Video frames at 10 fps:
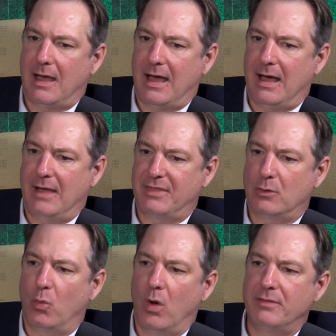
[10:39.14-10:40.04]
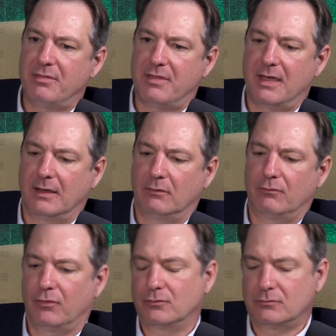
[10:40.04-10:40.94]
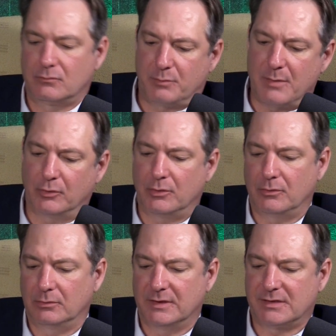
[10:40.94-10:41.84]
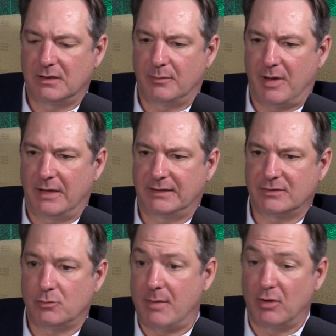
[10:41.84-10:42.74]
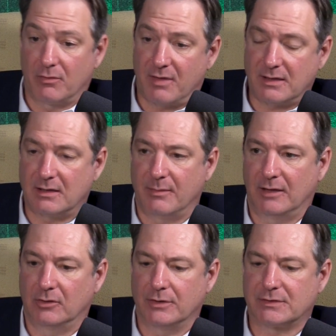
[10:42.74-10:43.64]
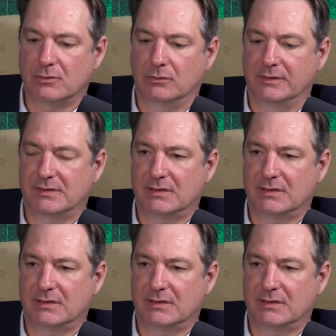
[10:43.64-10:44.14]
I think one thing for people who listen to the podcast who maybe are thinking about law school is,